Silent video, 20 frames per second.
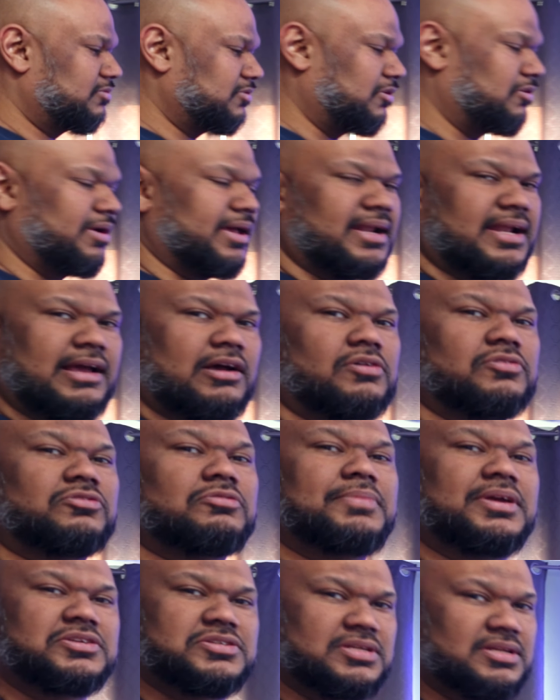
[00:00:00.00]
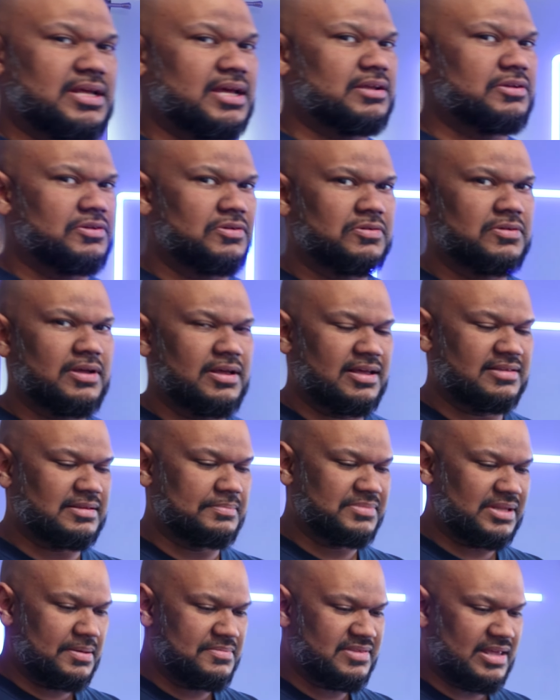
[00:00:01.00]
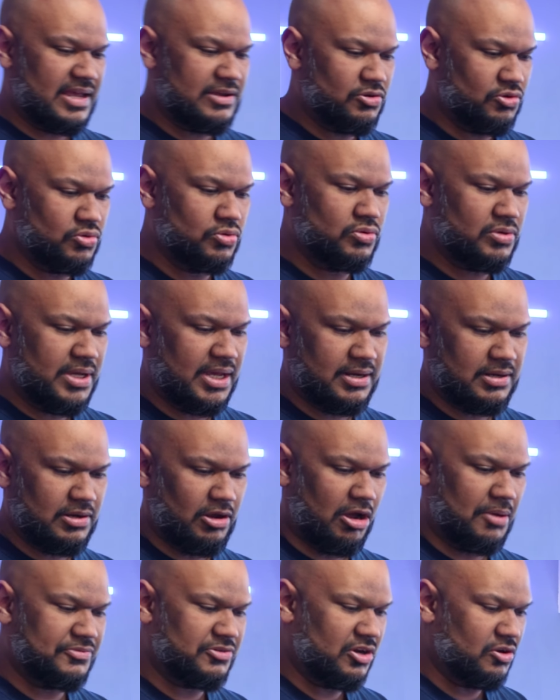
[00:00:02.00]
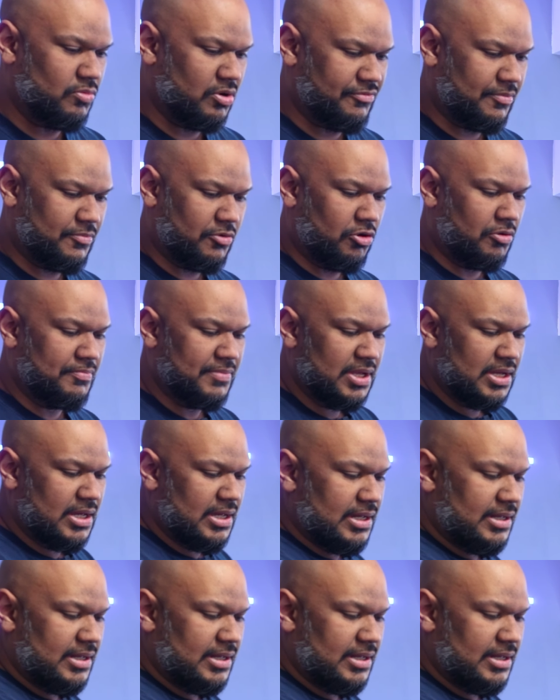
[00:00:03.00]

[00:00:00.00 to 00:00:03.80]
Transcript: So, and I also mentioned that, sometimes I do get the option of work from home.